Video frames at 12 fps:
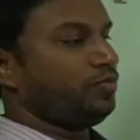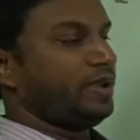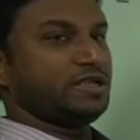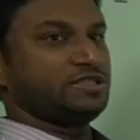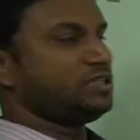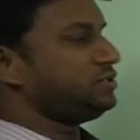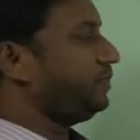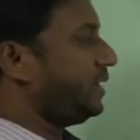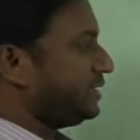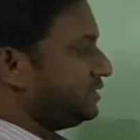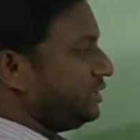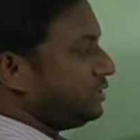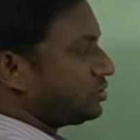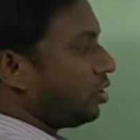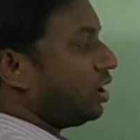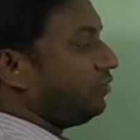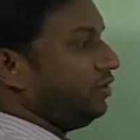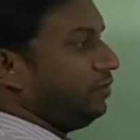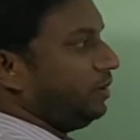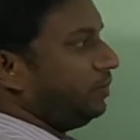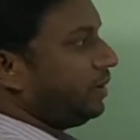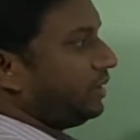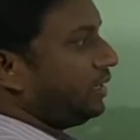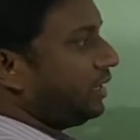bases, base is on VP.
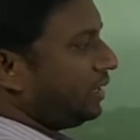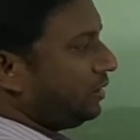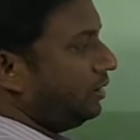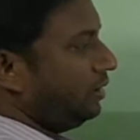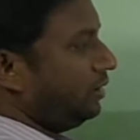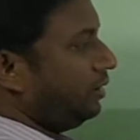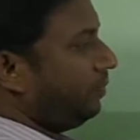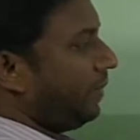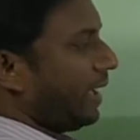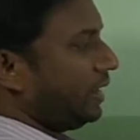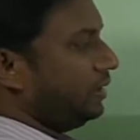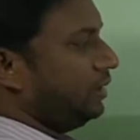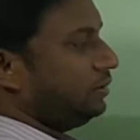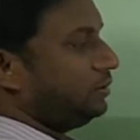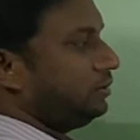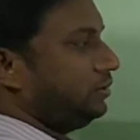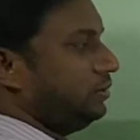But here, parallel.